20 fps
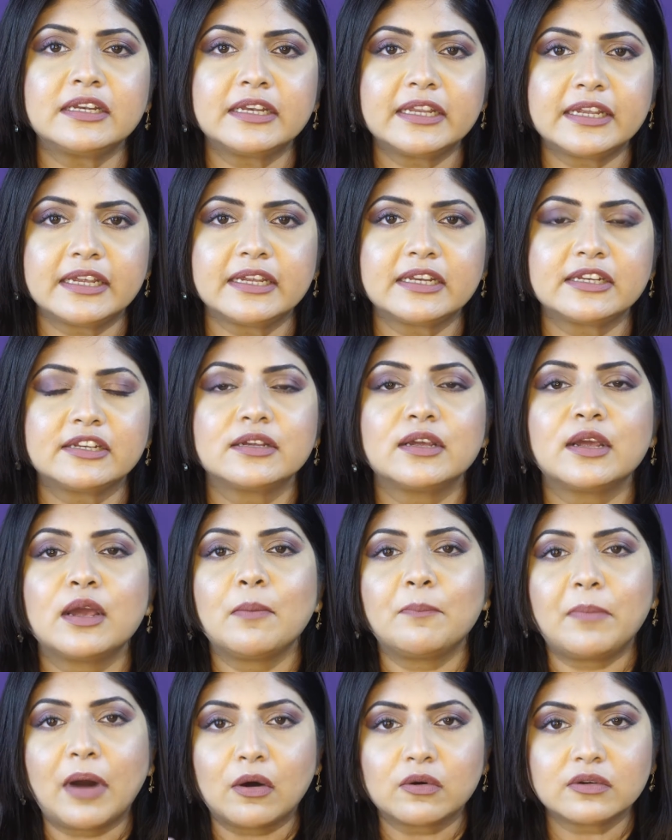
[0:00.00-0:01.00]
need
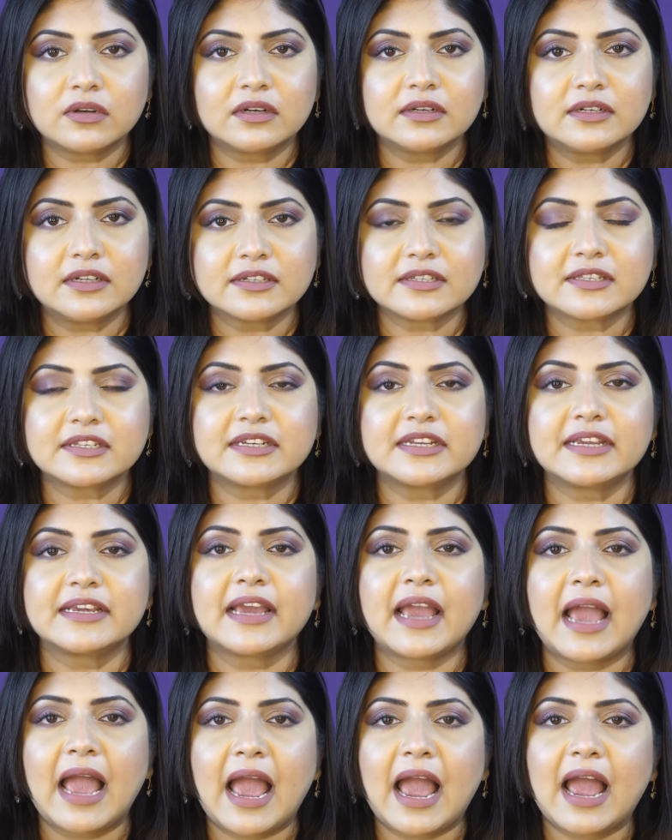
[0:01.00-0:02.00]
powder
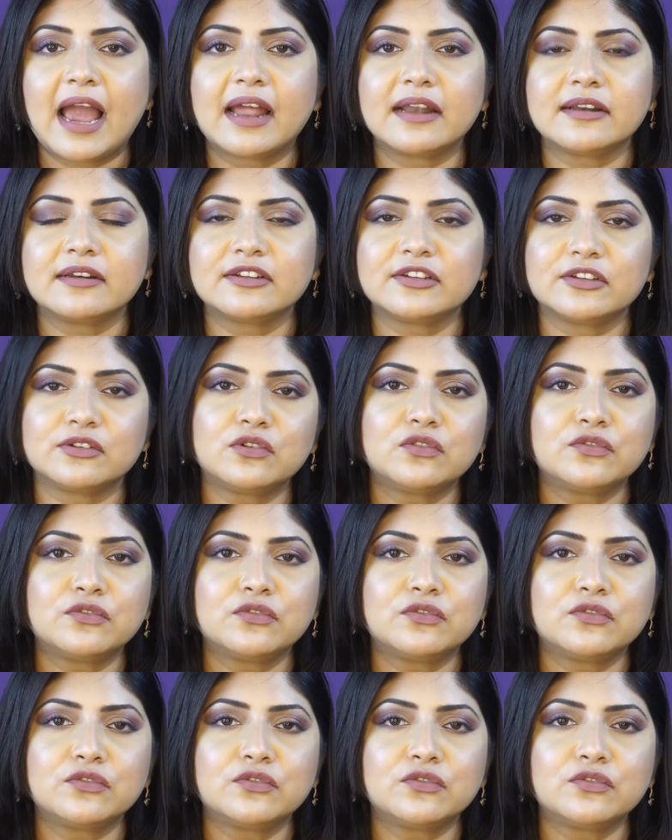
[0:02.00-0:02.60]
dusting and